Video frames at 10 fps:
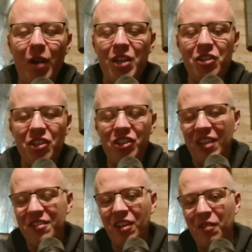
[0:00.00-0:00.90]
Rangers a
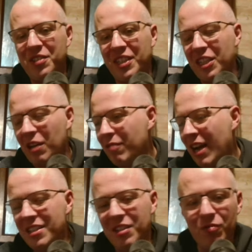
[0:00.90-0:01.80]
chance to obviously, you know,
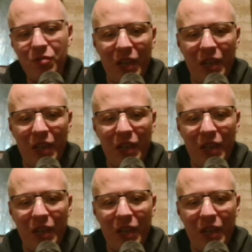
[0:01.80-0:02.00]
rest,